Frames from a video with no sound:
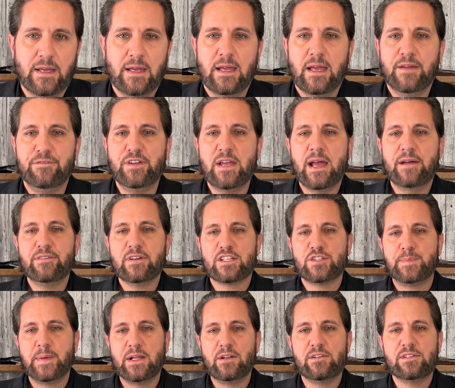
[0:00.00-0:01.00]
If you have
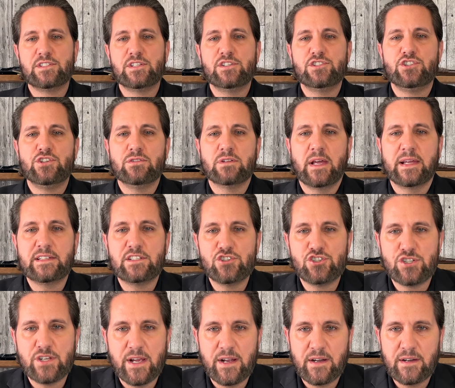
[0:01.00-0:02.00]
experiences you'd like to
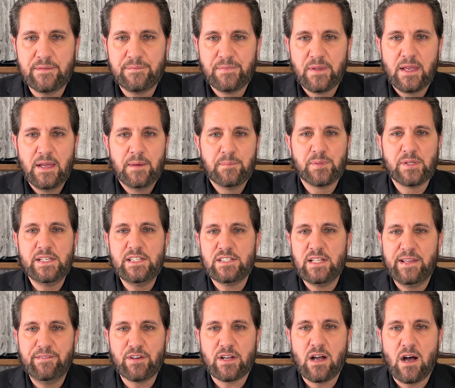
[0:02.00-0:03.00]
share, please
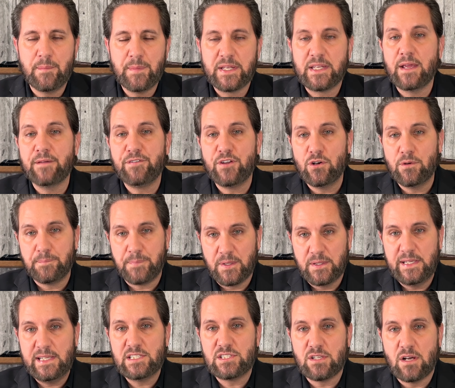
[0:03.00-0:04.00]
leave a comment. If you're a
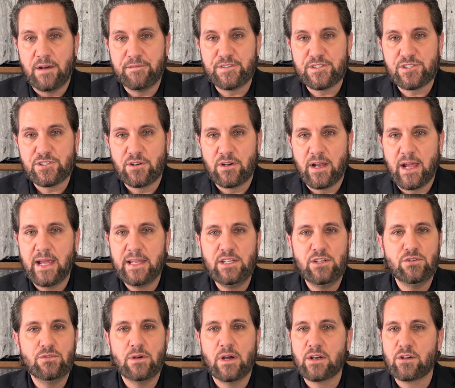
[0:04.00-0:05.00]
police officer and
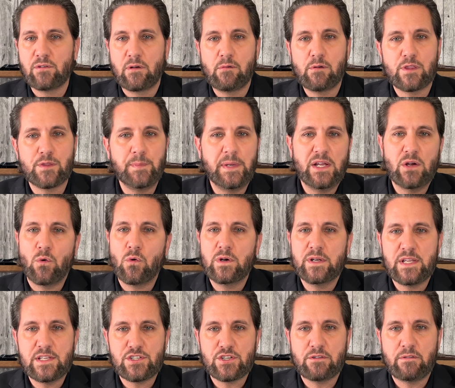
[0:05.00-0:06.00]
you agree with me or
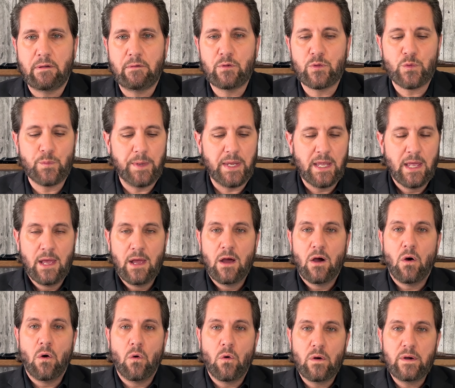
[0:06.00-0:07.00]
disagree with me,
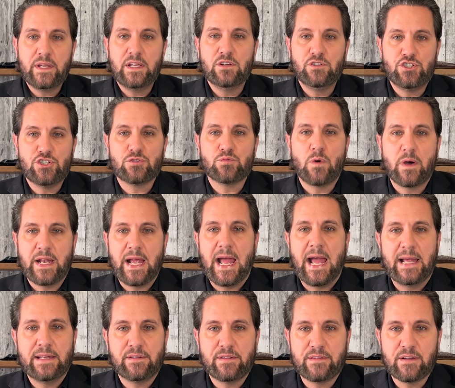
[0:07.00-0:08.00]
or you just want to
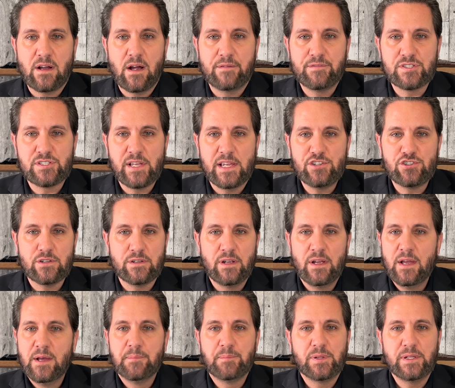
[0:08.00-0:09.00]
add to the conversation,
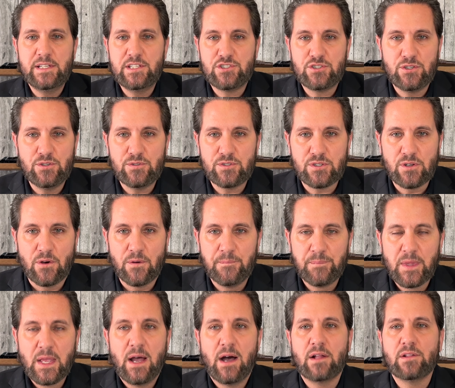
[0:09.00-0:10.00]
please do so.
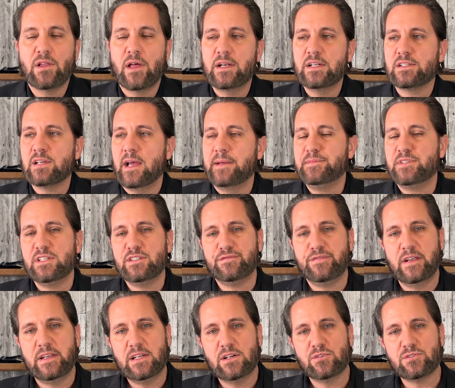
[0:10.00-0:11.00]
A lot of times these
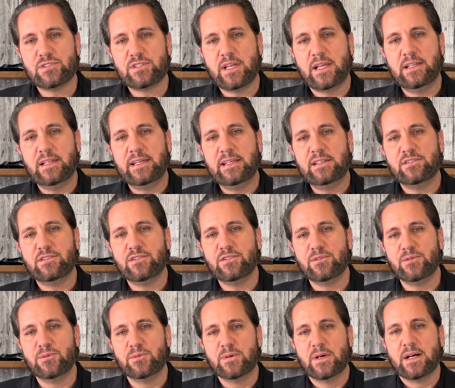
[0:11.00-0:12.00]
videos, they lead
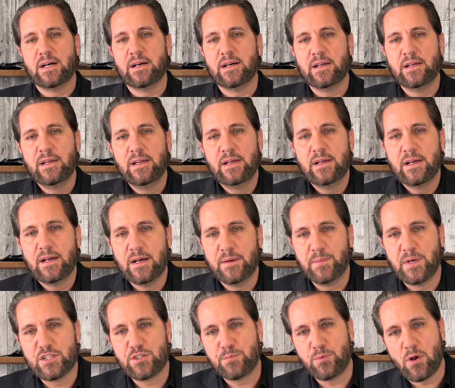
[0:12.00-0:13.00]
to uh, a
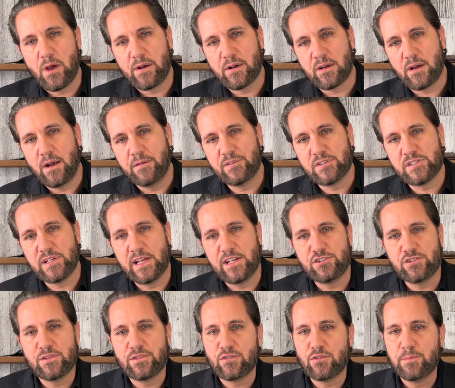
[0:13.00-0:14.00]
much broader
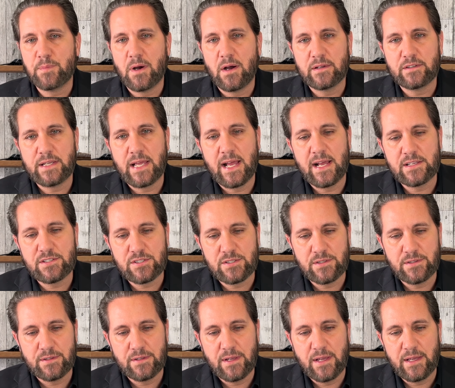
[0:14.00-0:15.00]
conversation through podcasts
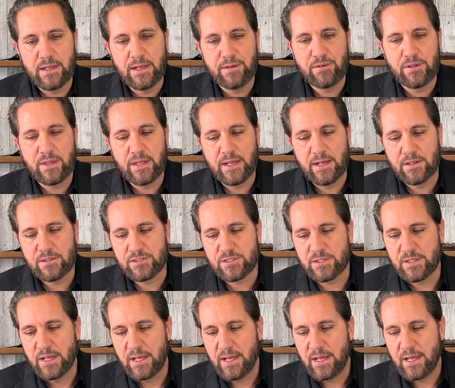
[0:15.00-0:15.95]
and, and everything else,